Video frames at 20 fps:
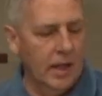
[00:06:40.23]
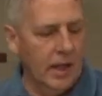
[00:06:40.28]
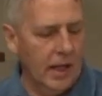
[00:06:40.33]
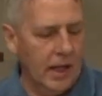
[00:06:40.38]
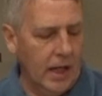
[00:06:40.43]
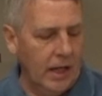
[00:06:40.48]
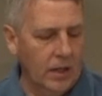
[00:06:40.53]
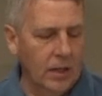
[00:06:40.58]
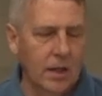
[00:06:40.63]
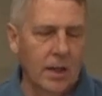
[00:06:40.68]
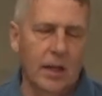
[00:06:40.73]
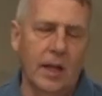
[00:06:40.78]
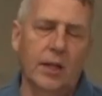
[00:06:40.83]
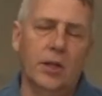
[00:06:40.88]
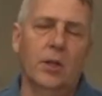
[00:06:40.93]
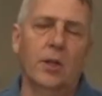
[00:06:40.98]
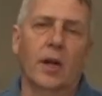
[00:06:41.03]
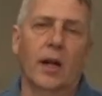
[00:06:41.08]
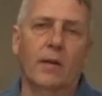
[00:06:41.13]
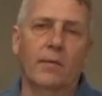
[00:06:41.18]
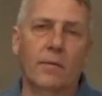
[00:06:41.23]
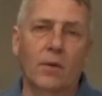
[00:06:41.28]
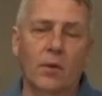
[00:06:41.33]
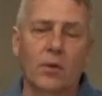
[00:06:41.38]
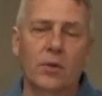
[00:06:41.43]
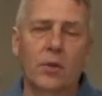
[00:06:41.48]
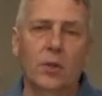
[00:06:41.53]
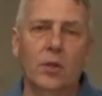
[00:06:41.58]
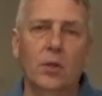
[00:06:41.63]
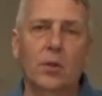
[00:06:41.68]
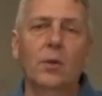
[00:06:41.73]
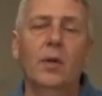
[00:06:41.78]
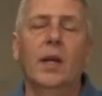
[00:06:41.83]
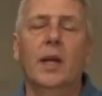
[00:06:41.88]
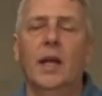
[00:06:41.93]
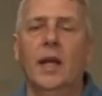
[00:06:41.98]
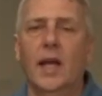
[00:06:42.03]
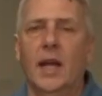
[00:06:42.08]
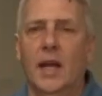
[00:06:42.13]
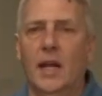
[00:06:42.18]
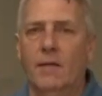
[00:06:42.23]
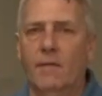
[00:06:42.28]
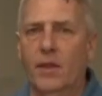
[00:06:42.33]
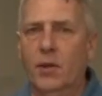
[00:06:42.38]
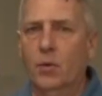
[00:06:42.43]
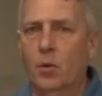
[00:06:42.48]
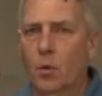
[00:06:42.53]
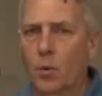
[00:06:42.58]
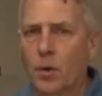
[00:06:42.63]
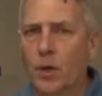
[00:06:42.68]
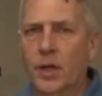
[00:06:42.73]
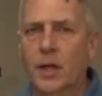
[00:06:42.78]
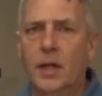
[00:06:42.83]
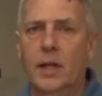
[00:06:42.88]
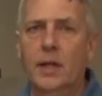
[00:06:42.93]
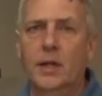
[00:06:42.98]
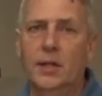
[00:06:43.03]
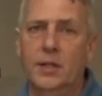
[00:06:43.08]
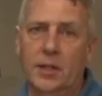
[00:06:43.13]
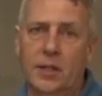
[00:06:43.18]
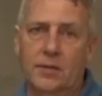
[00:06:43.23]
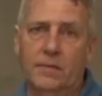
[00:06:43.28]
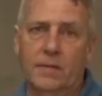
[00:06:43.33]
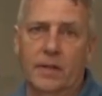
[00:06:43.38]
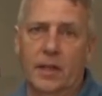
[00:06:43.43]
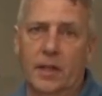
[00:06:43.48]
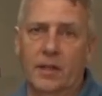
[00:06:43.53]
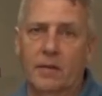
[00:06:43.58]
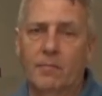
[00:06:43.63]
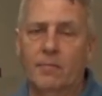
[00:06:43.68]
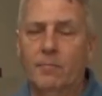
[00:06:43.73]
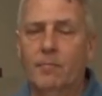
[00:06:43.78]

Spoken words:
and you connect your iPhone to, and everything will work just fine.